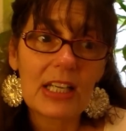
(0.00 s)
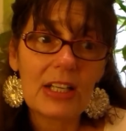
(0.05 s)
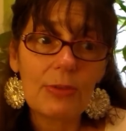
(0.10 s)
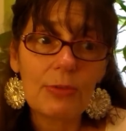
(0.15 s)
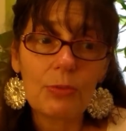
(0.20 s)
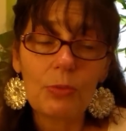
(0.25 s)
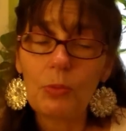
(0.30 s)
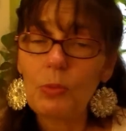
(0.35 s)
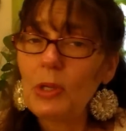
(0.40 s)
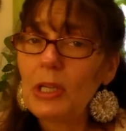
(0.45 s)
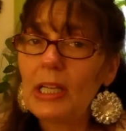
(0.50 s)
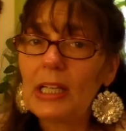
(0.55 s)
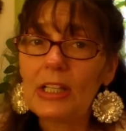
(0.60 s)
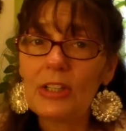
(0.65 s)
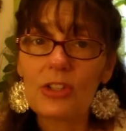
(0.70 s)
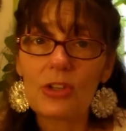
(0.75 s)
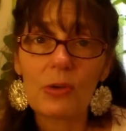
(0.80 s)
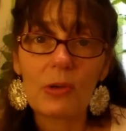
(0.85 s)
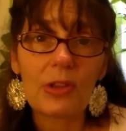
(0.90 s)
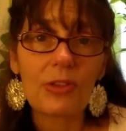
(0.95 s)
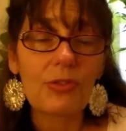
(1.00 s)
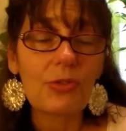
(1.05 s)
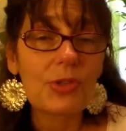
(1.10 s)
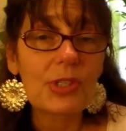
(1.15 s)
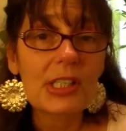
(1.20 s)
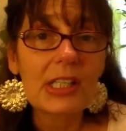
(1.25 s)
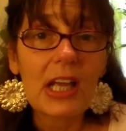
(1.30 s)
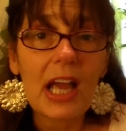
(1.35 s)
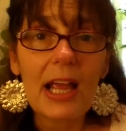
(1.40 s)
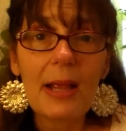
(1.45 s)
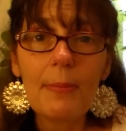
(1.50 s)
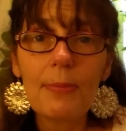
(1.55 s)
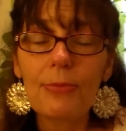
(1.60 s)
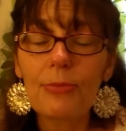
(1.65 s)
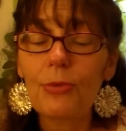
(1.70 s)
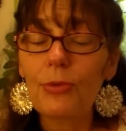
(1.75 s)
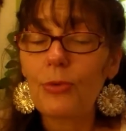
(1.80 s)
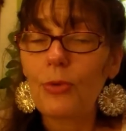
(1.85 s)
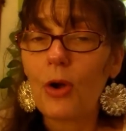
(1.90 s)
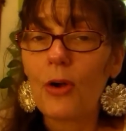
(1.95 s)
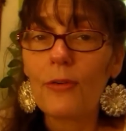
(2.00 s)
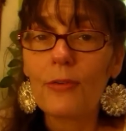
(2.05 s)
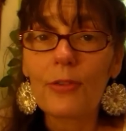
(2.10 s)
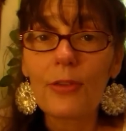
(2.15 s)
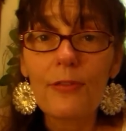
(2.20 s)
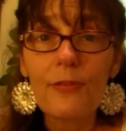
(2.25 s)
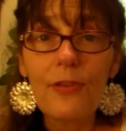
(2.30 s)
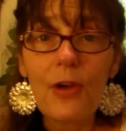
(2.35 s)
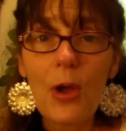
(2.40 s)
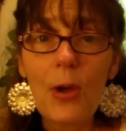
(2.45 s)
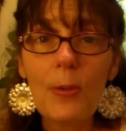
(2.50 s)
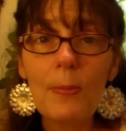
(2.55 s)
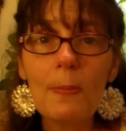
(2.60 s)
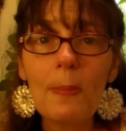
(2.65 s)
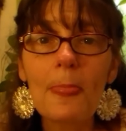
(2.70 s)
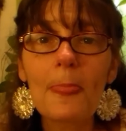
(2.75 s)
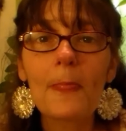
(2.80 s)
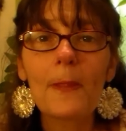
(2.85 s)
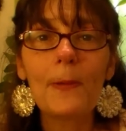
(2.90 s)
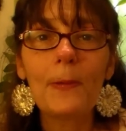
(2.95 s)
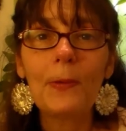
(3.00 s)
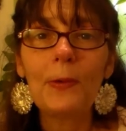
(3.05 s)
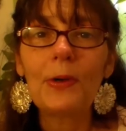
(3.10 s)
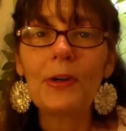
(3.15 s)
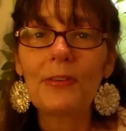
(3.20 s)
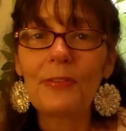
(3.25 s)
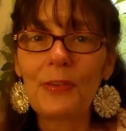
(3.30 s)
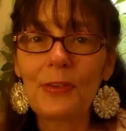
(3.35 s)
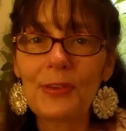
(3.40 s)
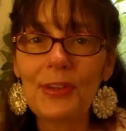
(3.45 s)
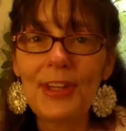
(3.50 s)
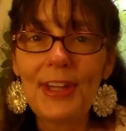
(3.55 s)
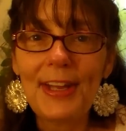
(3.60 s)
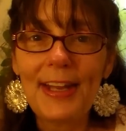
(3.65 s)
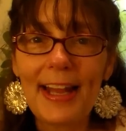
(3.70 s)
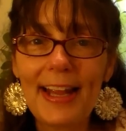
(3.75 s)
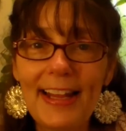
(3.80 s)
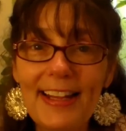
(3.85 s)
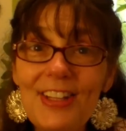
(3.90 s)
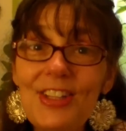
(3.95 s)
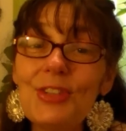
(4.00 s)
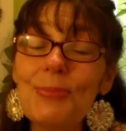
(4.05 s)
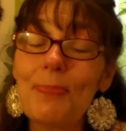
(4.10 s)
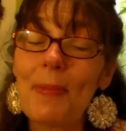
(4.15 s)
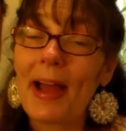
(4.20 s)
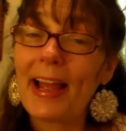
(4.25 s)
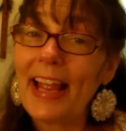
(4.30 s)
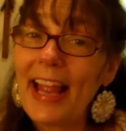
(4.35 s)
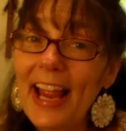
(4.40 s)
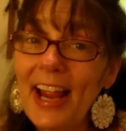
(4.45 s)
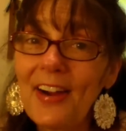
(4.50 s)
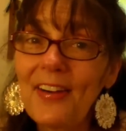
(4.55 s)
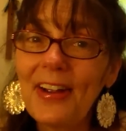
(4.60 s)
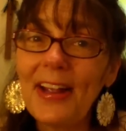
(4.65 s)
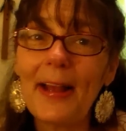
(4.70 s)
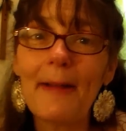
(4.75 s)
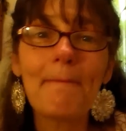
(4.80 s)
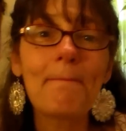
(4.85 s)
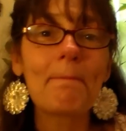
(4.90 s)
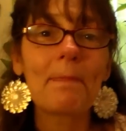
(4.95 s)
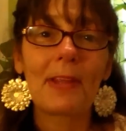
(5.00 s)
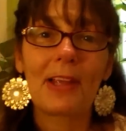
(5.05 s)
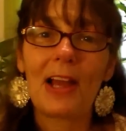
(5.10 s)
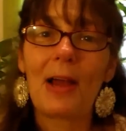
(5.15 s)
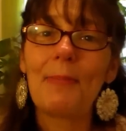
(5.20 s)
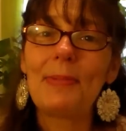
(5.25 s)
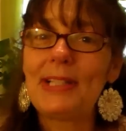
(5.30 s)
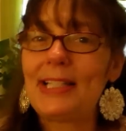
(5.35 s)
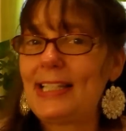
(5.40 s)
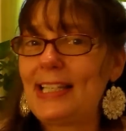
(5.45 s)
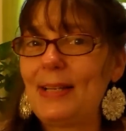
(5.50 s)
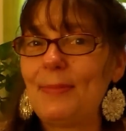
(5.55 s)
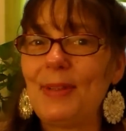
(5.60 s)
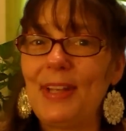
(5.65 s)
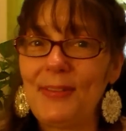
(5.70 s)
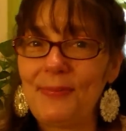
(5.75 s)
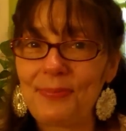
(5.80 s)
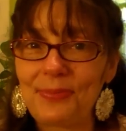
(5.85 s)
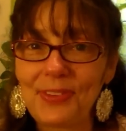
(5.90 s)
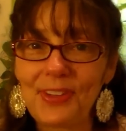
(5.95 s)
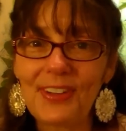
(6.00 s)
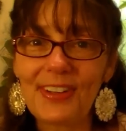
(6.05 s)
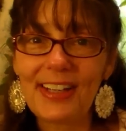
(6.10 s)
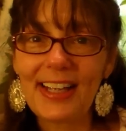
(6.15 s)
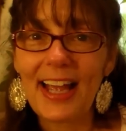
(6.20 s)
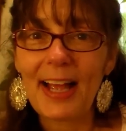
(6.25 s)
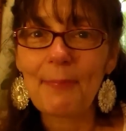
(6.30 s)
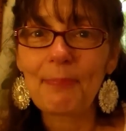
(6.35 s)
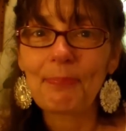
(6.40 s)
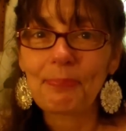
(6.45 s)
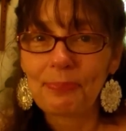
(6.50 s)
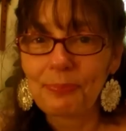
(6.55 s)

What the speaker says: And we could do it through Skype, through over the phone, or if you're in my area, come and see me. Okay,